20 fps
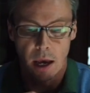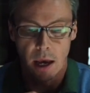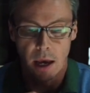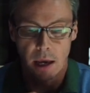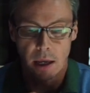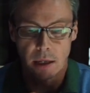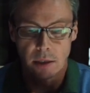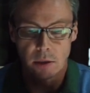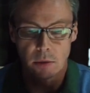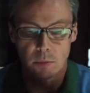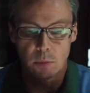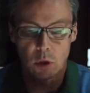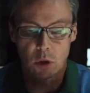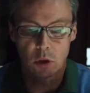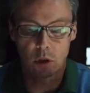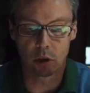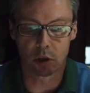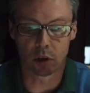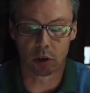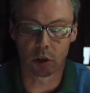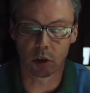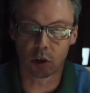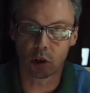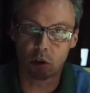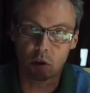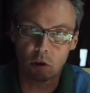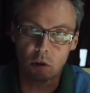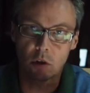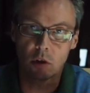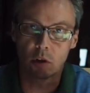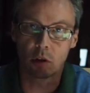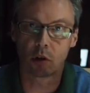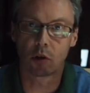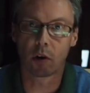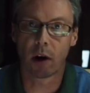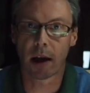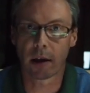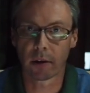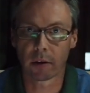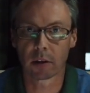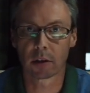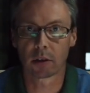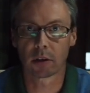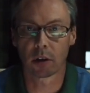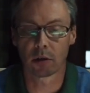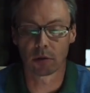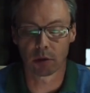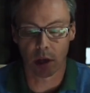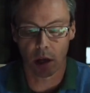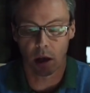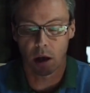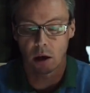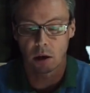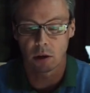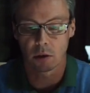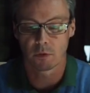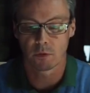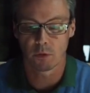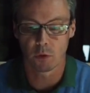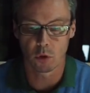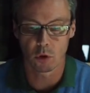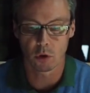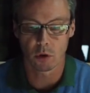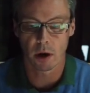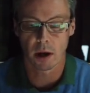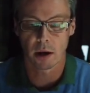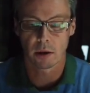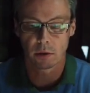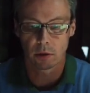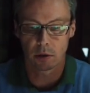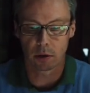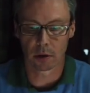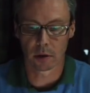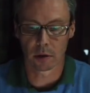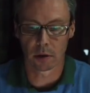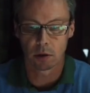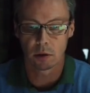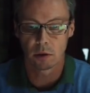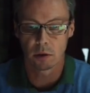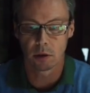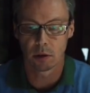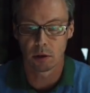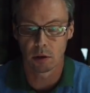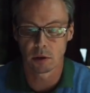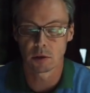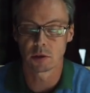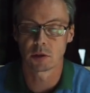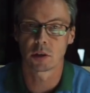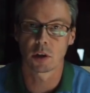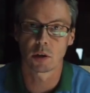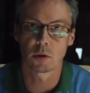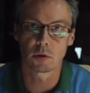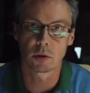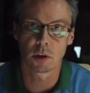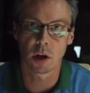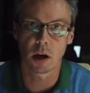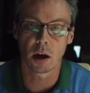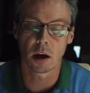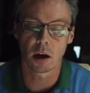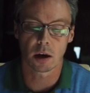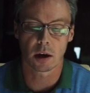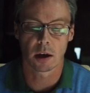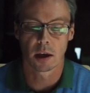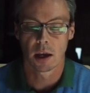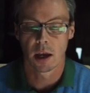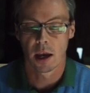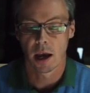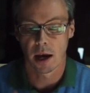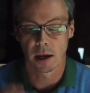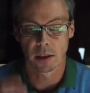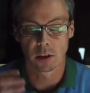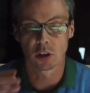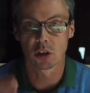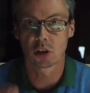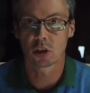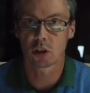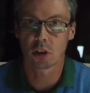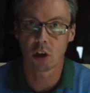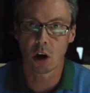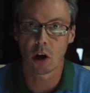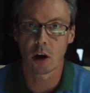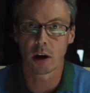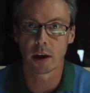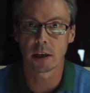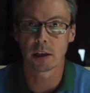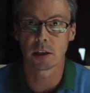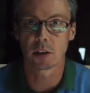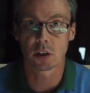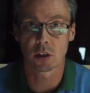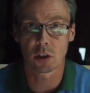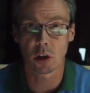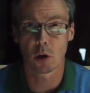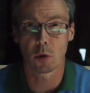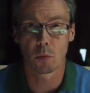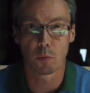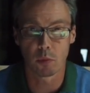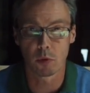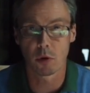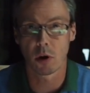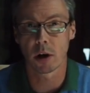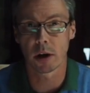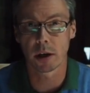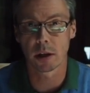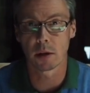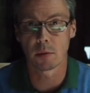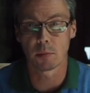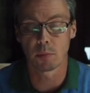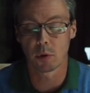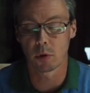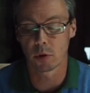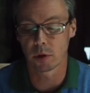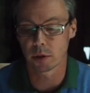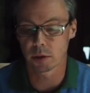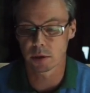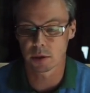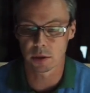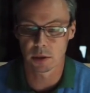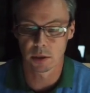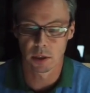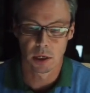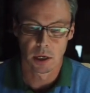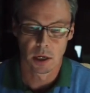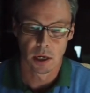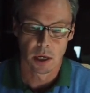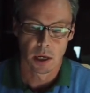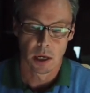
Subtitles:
And because the ground is so dark, the foreground is so dark, and the sky is so bright at points.